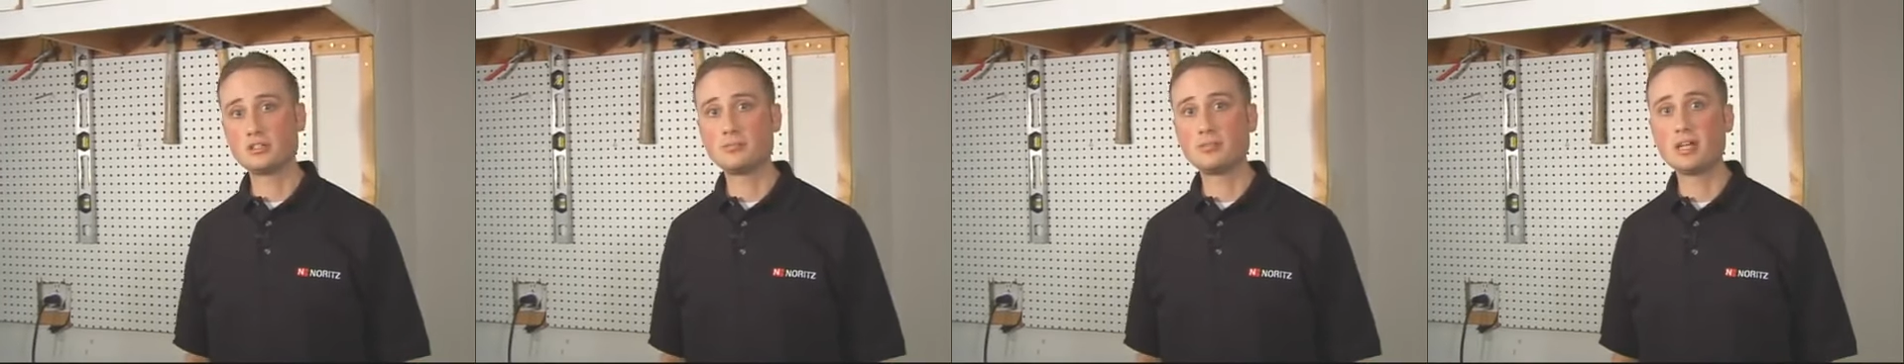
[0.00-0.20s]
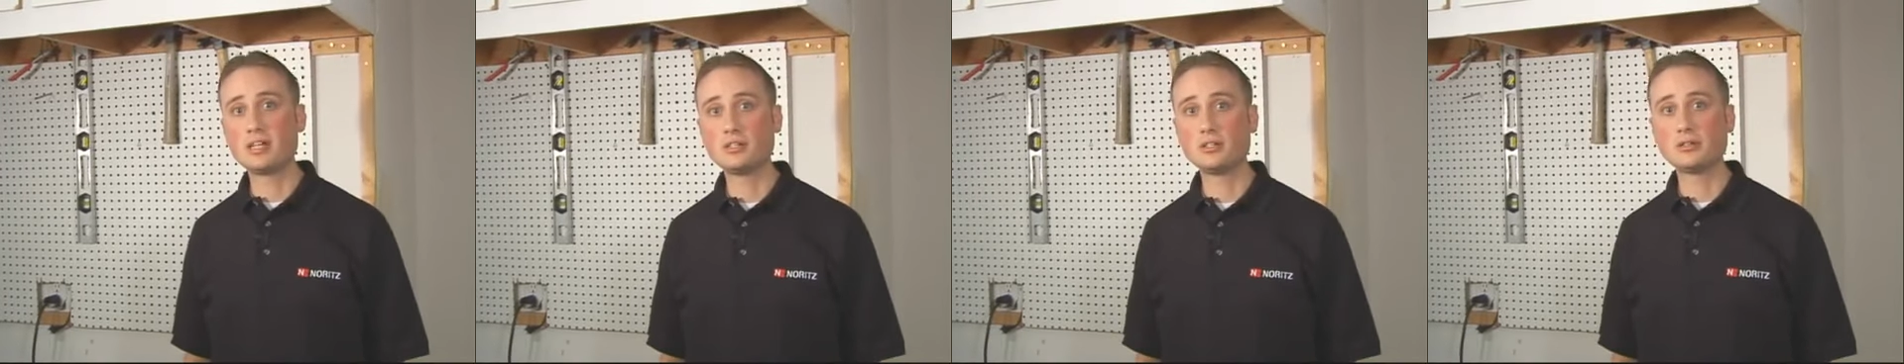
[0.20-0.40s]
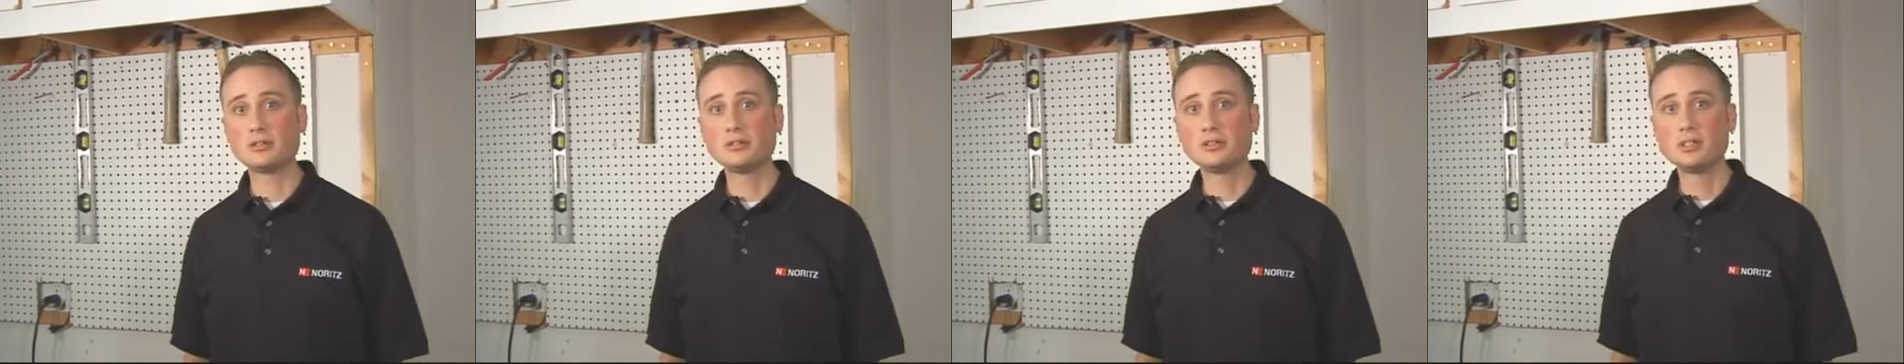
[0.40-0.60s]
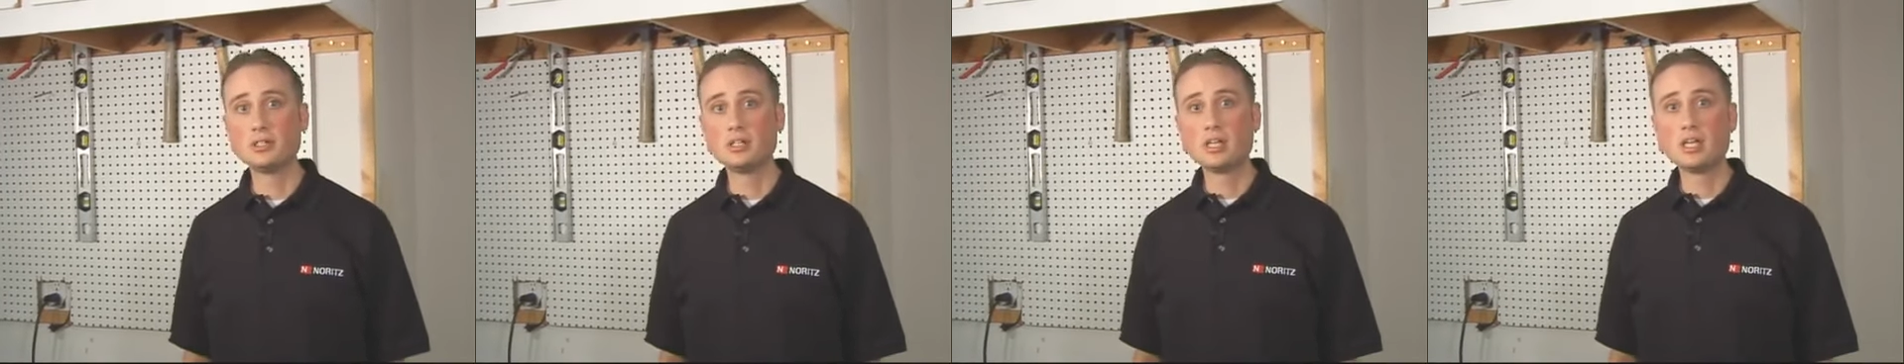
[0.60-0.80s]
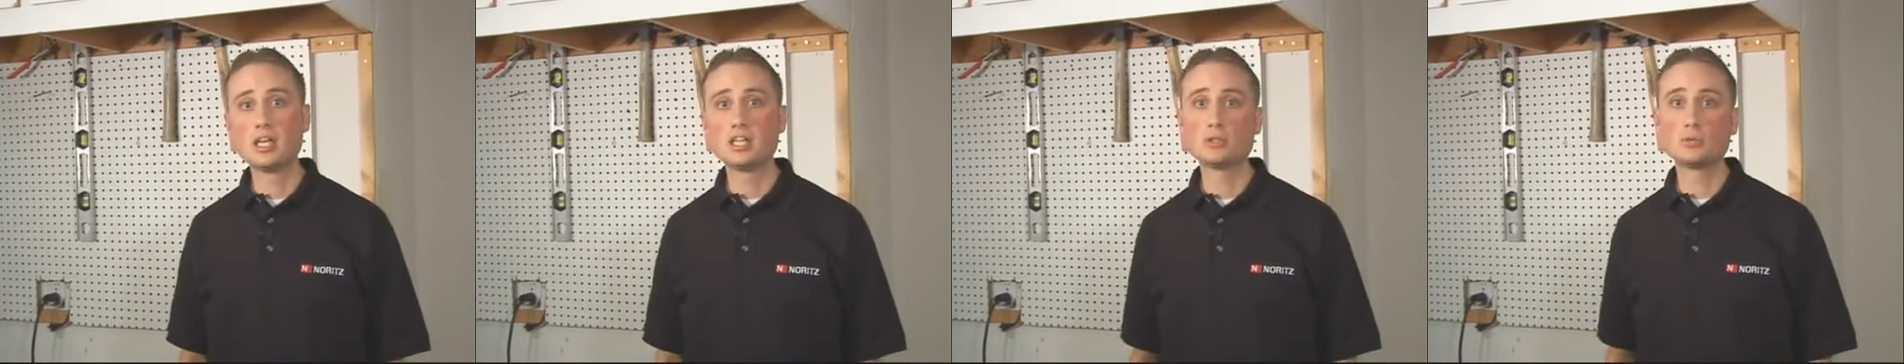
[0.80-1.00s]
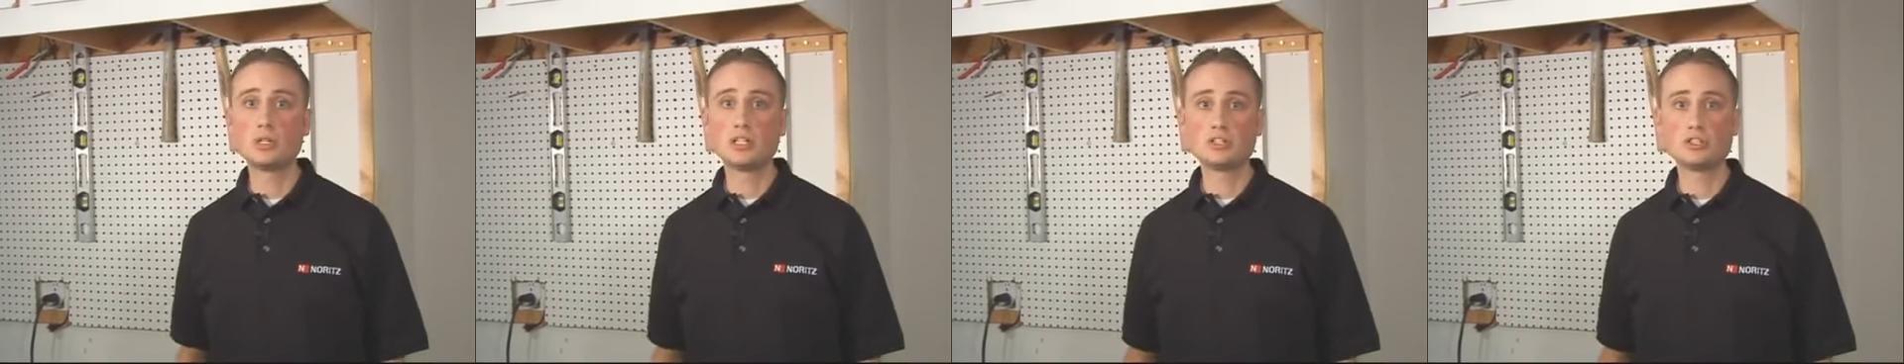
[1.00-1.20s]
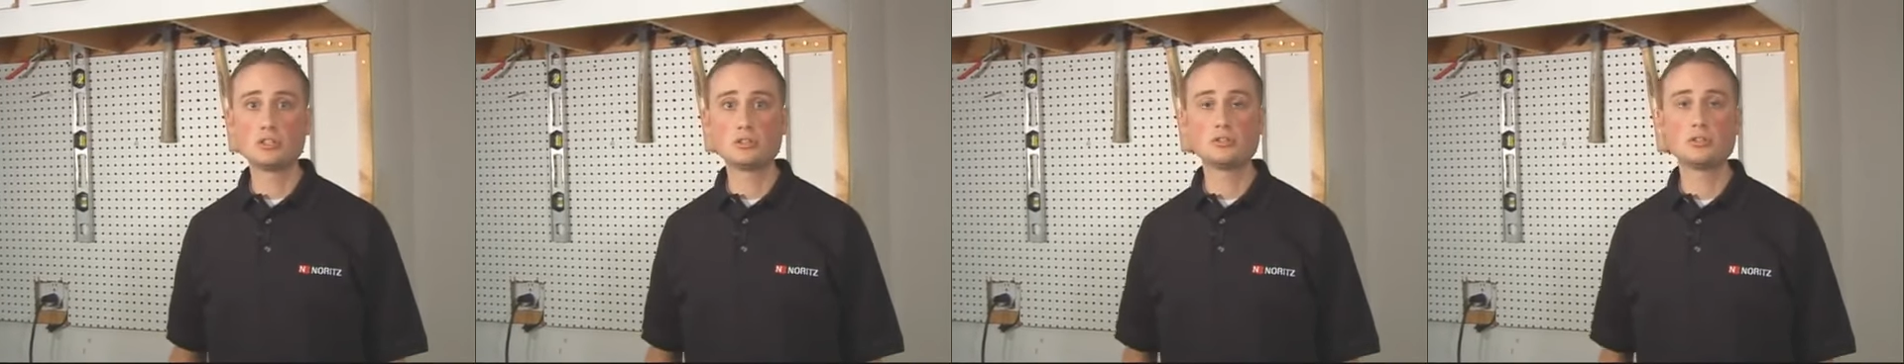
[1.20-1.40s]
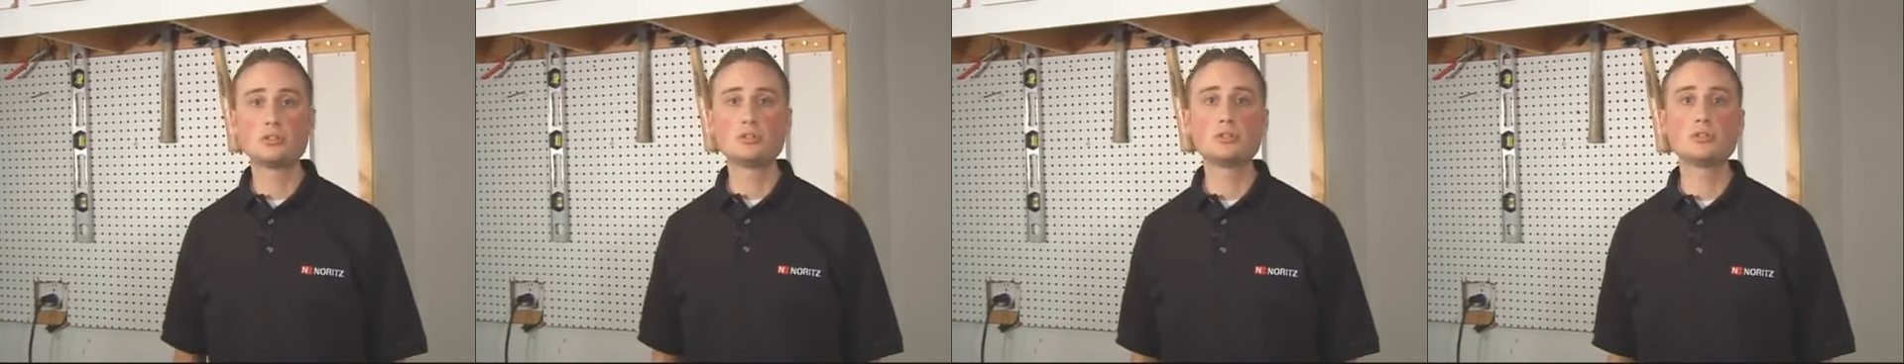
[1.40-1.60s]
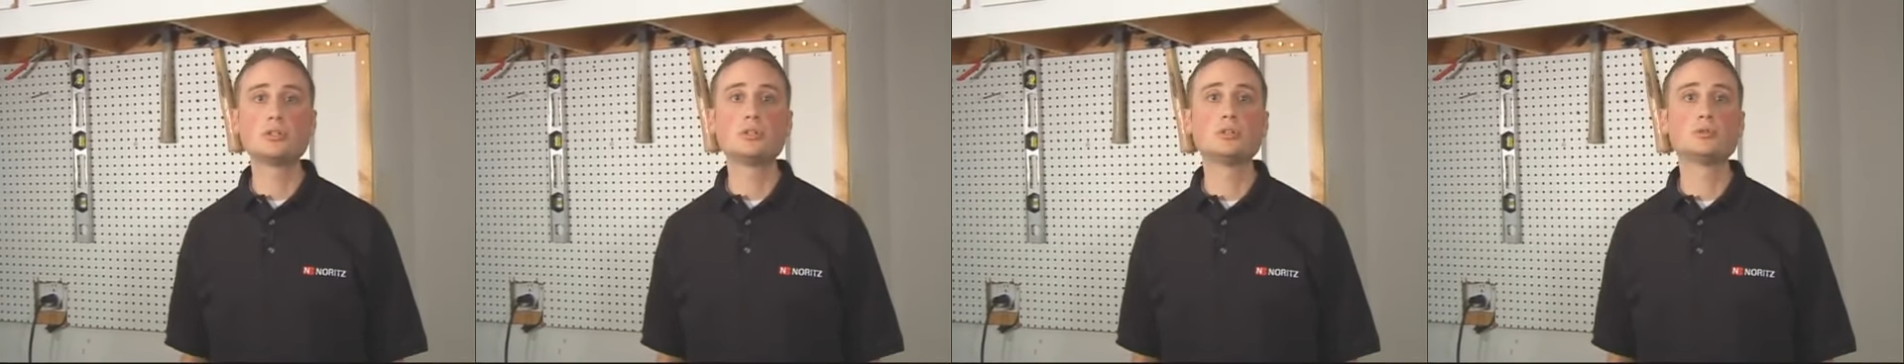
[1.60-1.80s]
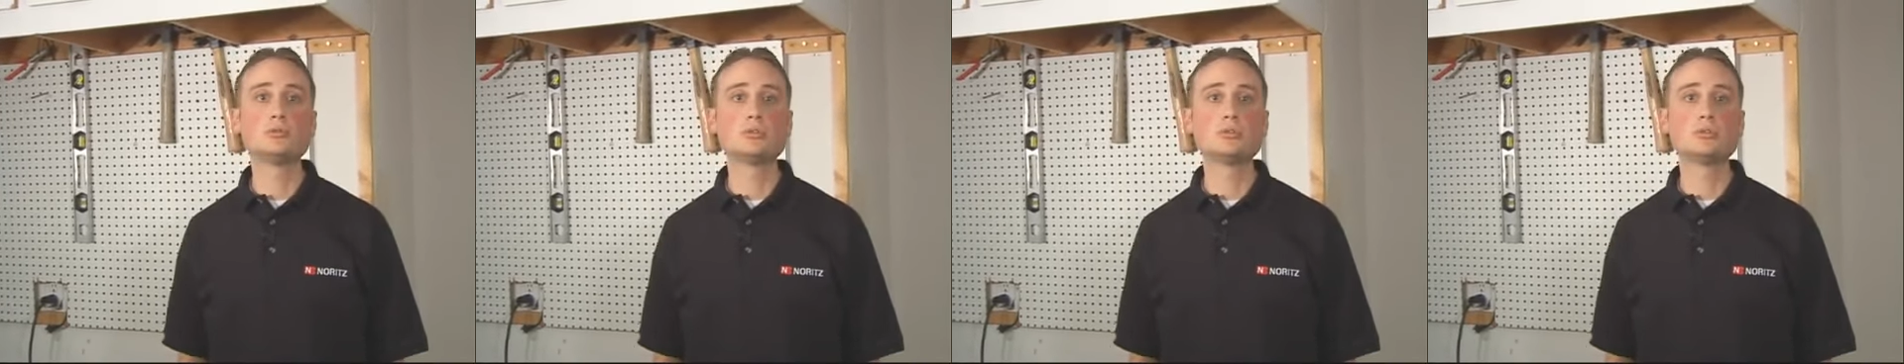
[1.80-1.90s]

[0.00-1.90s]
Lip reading: manual, as well as your local code